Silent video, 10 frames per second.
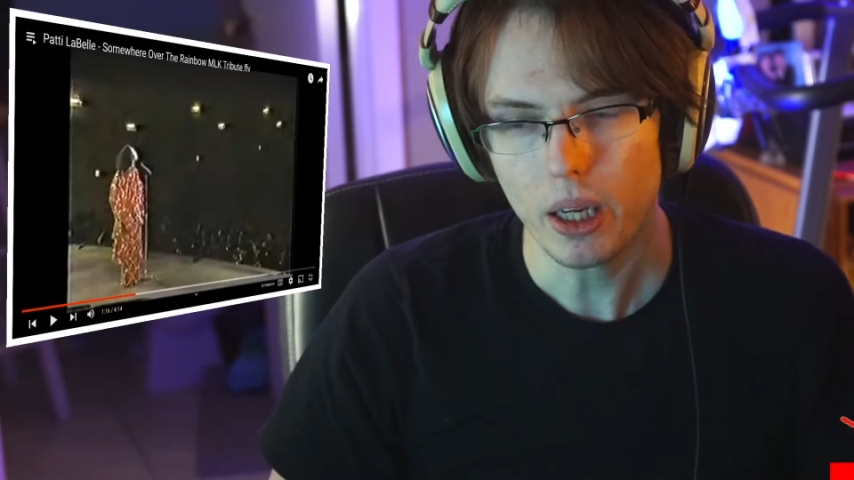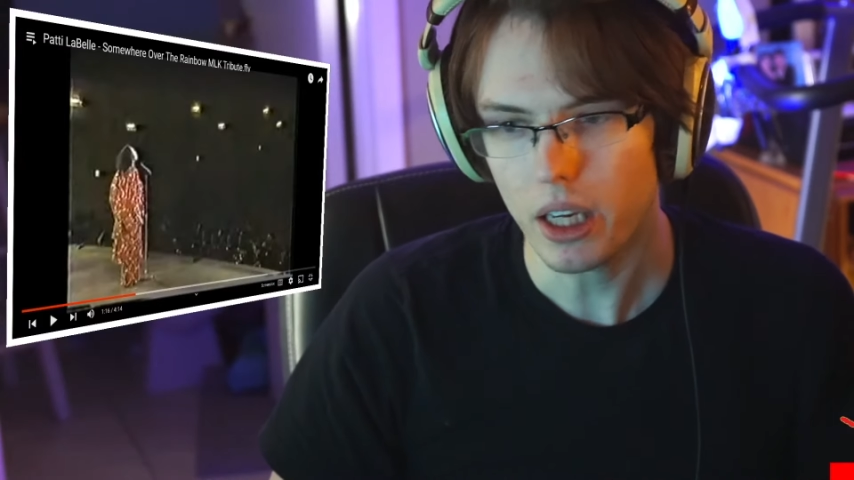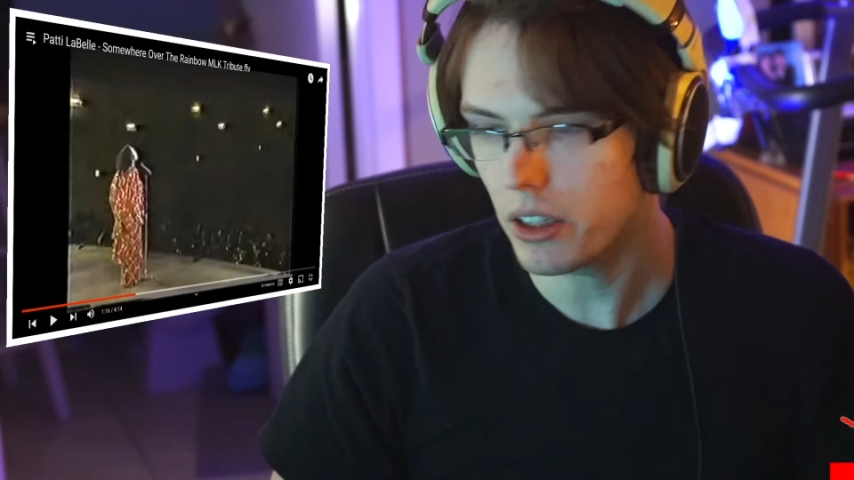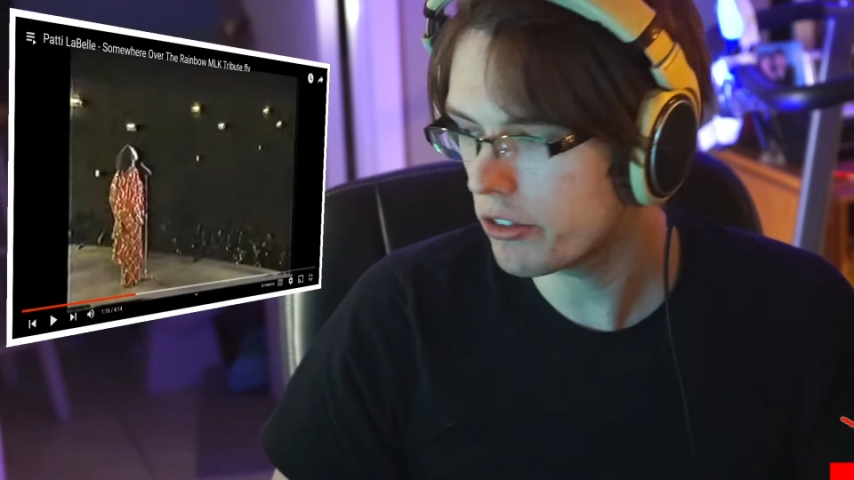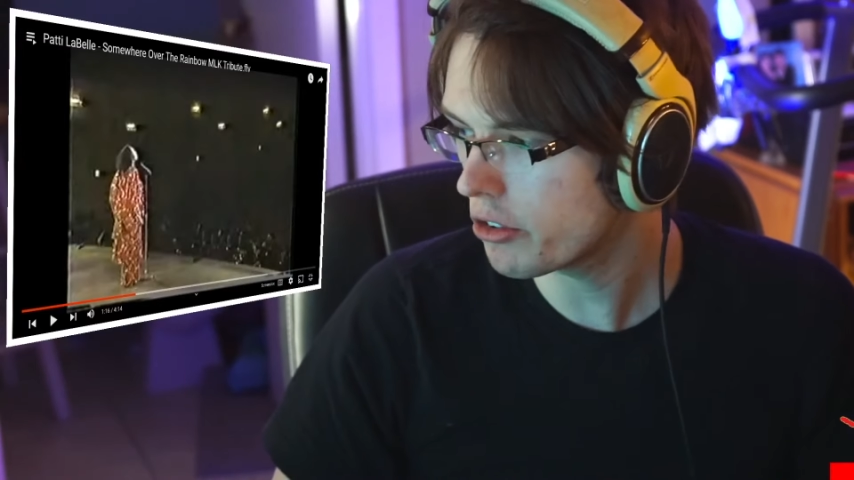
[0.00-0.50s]

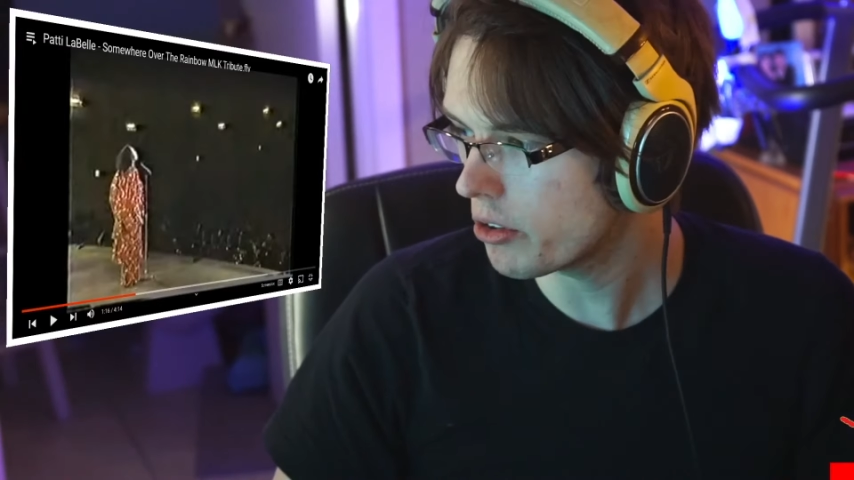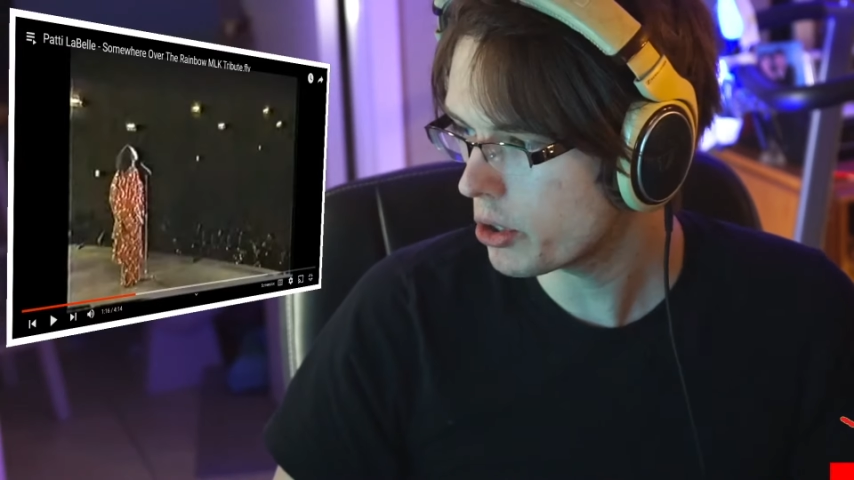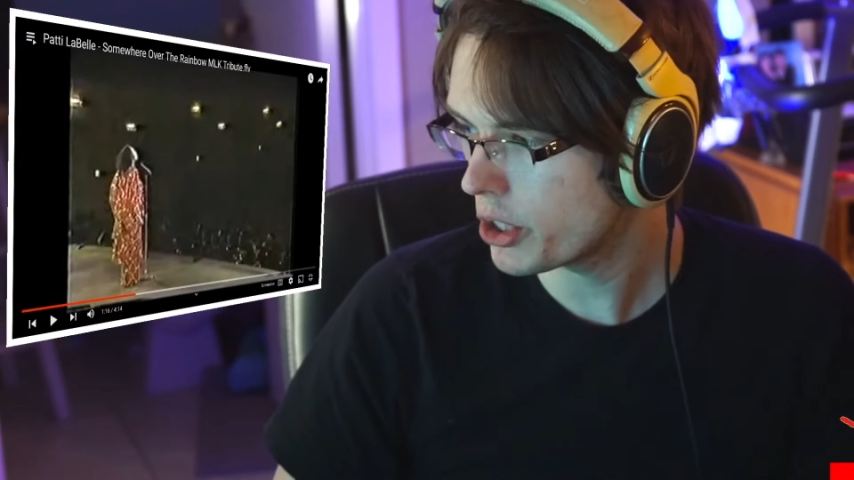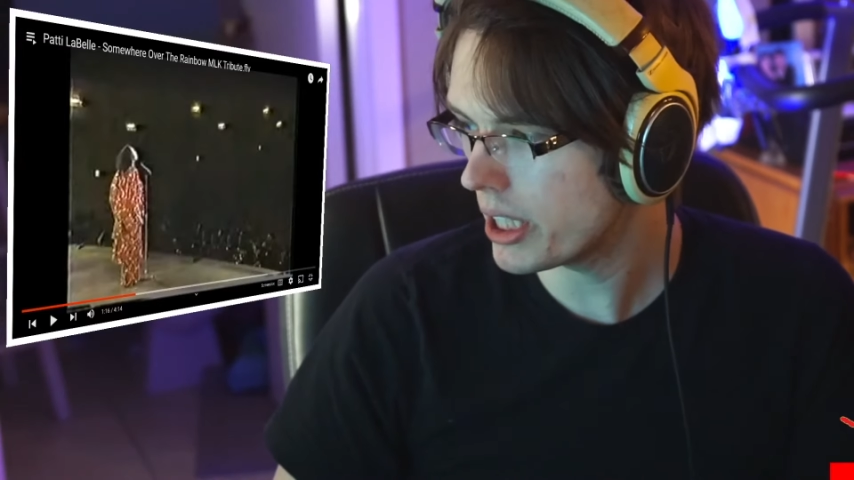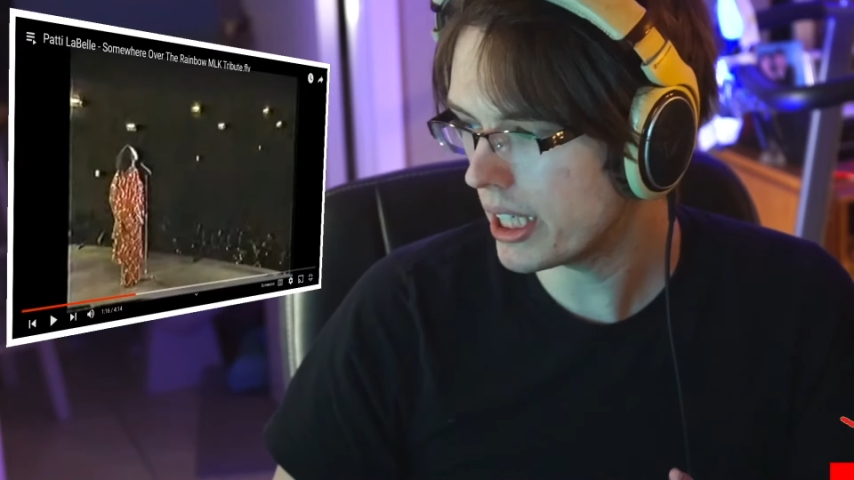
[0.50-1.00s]
is
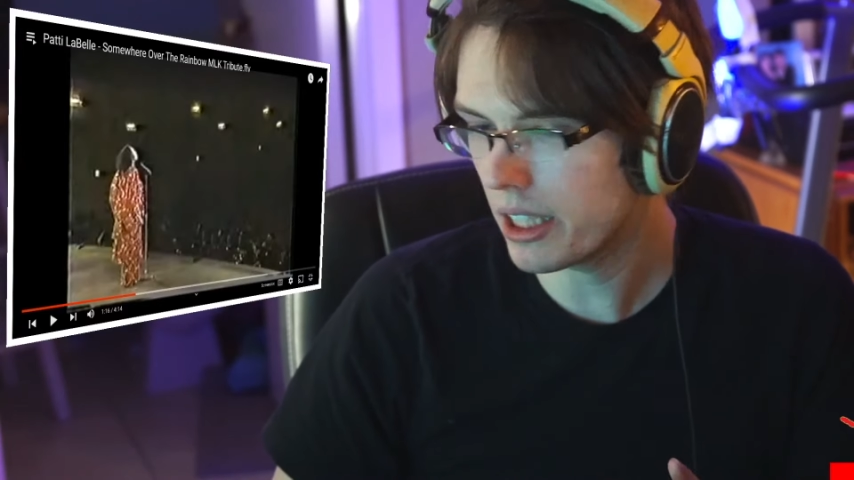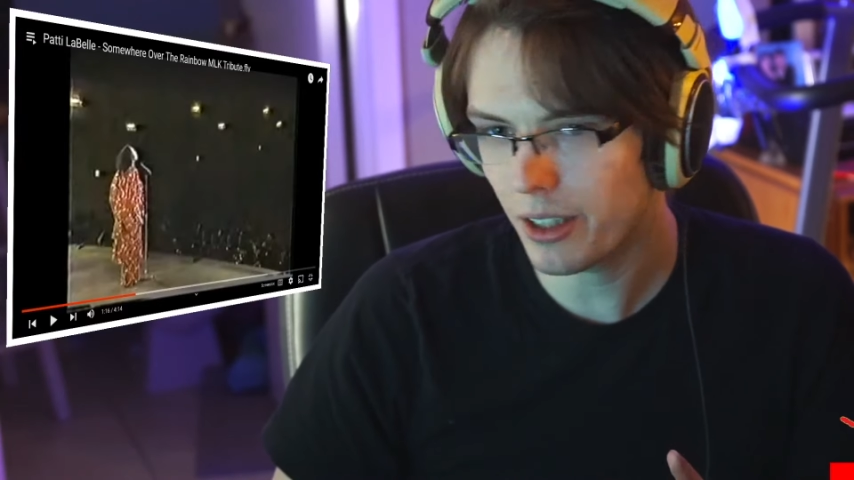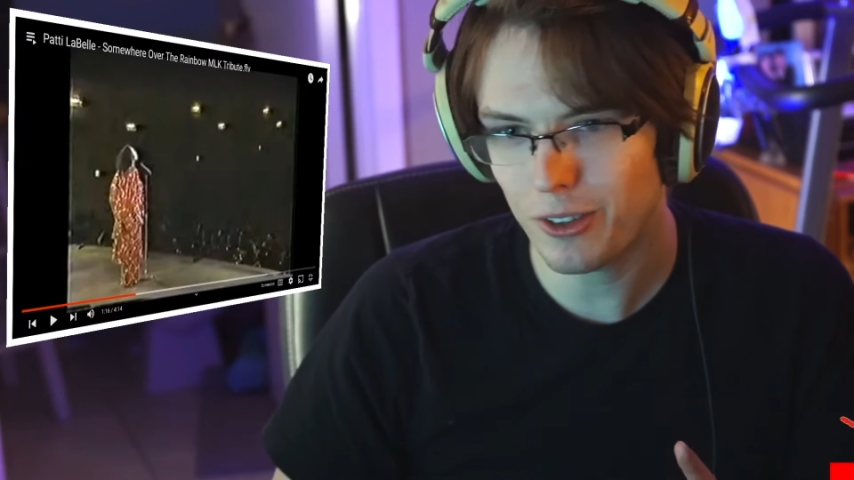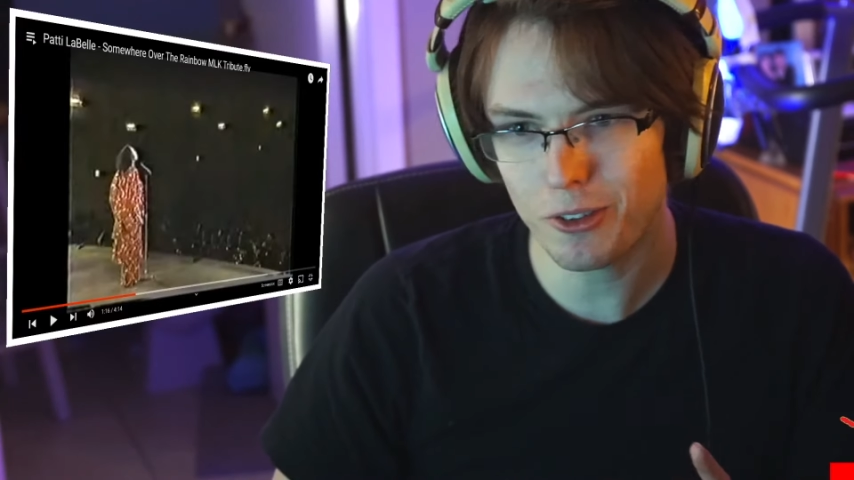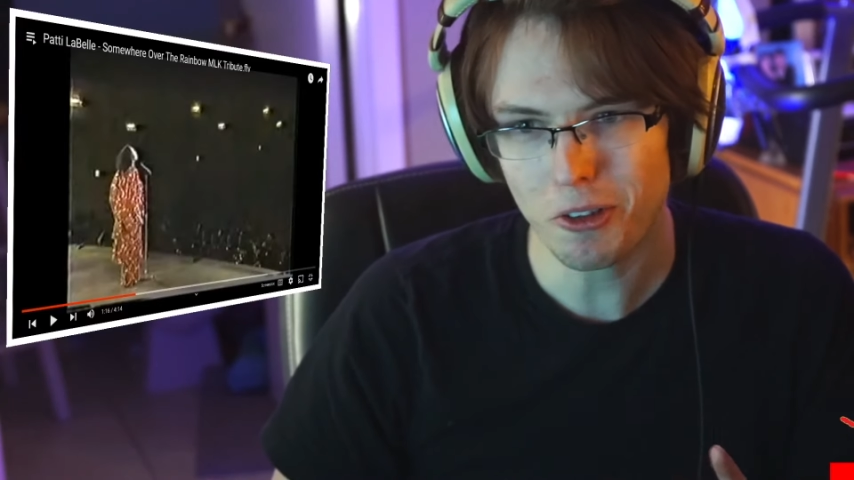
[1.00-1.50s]
she
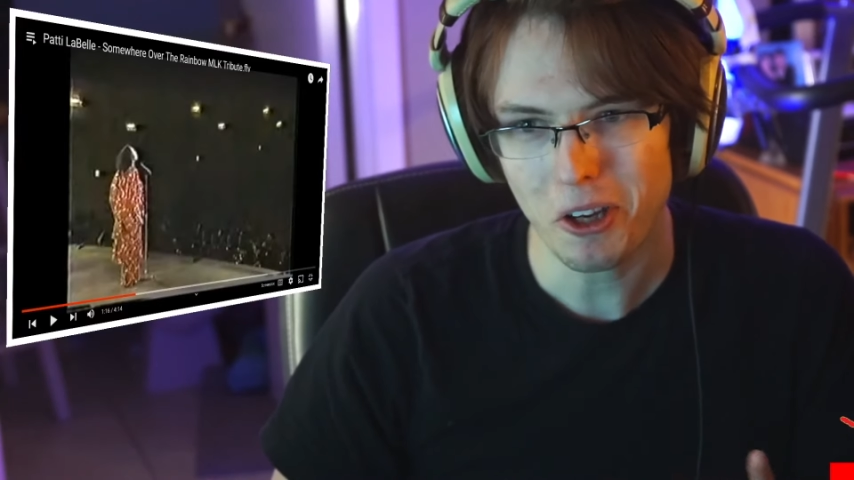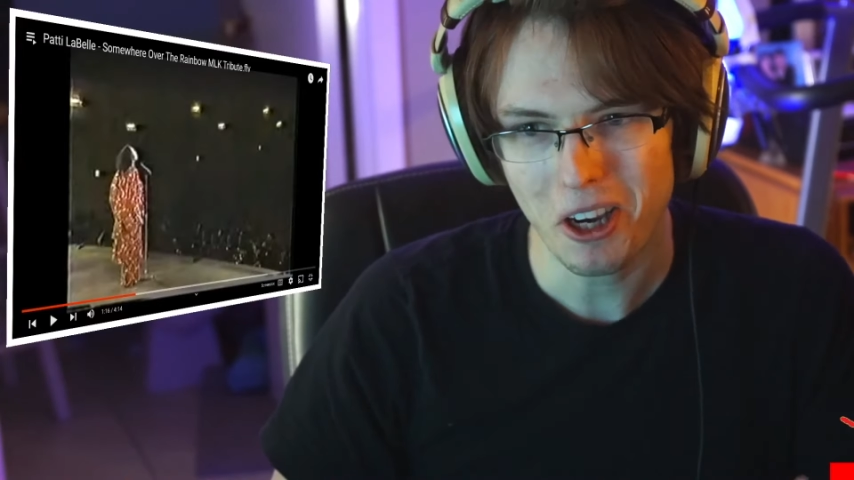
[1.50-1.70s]
is